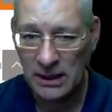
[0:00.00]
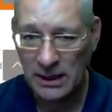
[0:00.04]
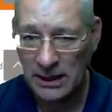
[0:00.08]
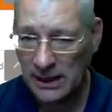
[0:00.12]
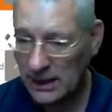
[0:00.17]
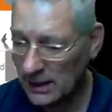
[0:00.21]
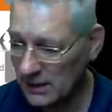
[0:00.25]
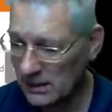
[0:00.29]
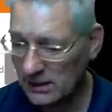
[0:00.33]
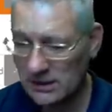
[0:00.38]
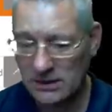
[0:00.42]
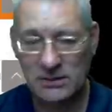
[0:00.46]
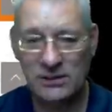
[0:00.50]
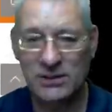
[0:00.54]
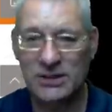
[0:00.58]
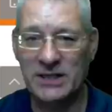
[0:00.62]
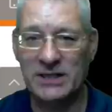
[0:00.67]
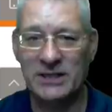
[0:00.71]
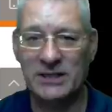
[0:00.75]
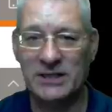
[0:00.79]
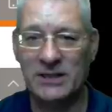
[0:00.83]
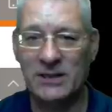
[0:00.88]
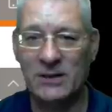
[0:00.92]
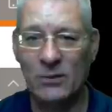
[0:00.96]
and
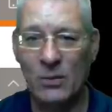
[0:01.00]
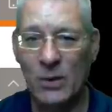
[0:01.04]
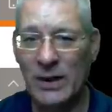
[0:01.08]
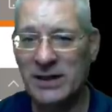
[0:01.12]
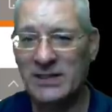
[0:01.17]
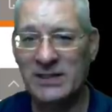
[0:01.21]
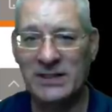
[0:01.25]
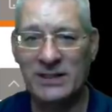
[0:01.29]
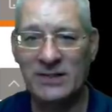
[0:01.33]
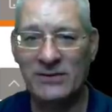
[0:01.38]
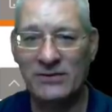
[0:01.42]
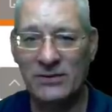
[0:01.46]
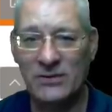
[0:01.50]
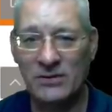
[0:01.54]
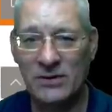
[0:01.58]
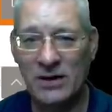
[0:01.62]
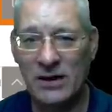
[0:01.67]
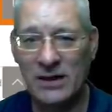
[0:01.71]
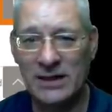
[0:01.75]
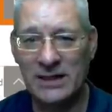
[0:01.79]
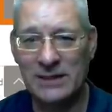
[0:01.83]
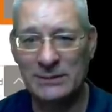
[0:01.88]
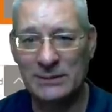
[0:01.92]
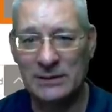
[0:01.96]
sits there waiting for
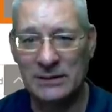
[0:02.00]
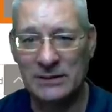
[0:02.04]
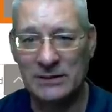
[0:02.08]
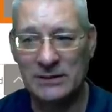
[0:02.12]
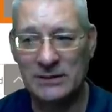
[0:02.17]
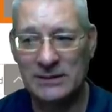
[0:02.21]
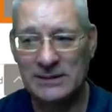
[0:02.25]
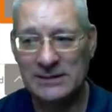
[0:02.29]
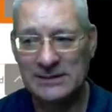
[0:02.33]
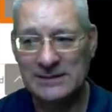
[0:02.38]
a command.